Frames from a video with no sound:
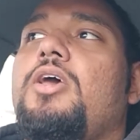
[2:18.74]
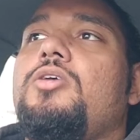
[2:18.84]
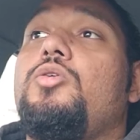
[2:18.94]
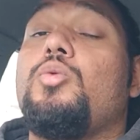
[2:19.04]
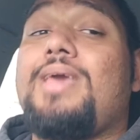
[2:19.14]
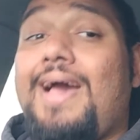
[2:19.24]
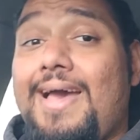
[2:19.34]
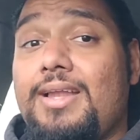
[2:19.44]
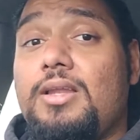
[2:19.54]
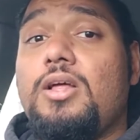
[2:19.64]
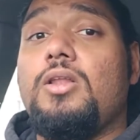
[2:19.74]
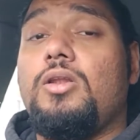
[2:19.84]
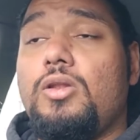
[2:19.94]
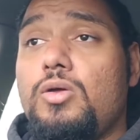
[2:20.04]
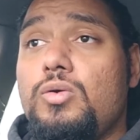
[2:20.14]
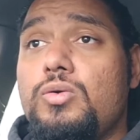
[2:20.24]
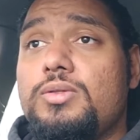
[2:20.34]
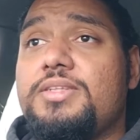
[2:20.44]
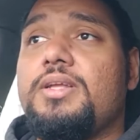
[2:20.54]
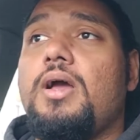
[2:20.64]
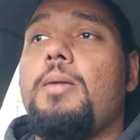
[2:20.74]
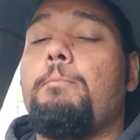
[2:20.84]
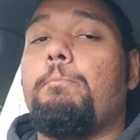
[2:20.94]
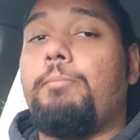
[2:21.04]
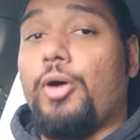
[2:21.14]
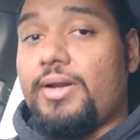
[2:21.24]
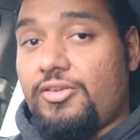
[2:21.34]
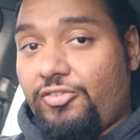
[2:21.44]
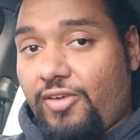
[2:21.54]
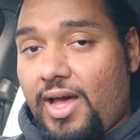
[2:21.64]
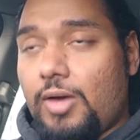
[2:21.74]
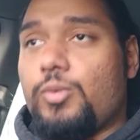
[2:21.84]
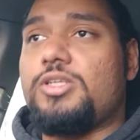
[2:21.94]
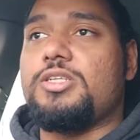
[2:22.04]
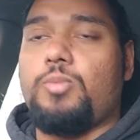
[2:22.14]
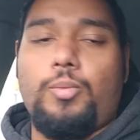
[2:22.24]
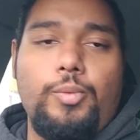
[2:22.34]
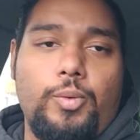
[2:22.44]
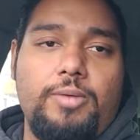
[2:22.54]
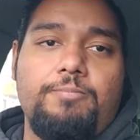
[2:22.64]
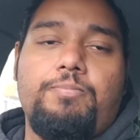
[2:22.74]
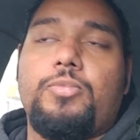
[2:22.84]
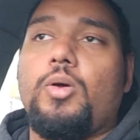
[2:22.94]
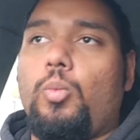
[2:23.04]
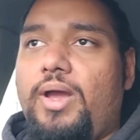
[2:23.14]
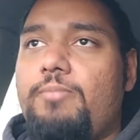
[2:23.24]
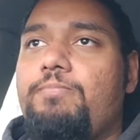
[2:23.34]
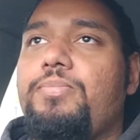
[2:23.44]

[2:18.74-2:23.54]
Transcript: you can lose body fat, which is what we want, not weight.